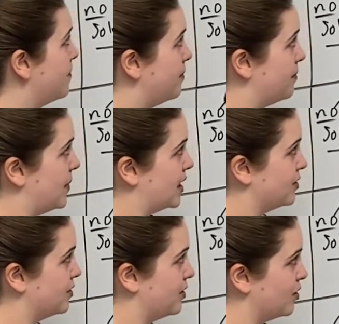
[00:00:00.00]
Make
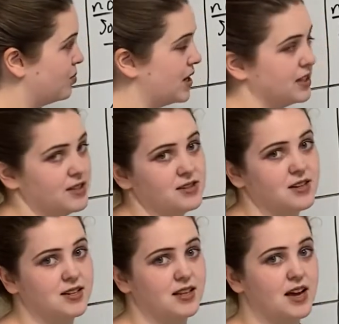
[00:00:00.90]
sure that you pay attention
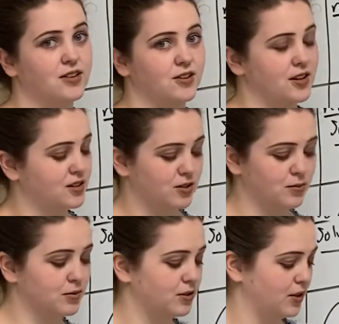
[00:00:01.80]
to that and you're not just
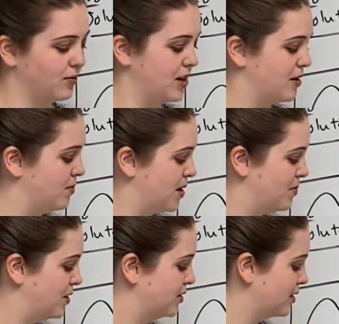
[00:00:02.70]
pulling random
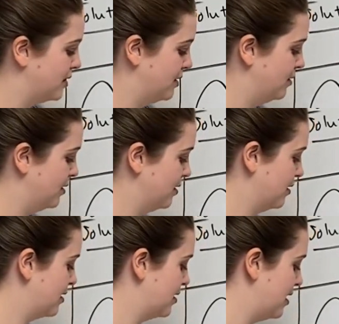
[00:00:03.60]
numbers because it'll
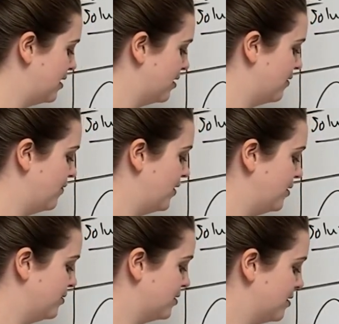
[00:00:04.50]
get you
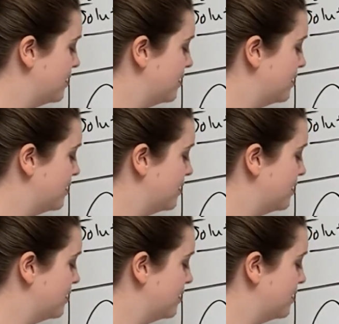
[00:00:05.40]
confused.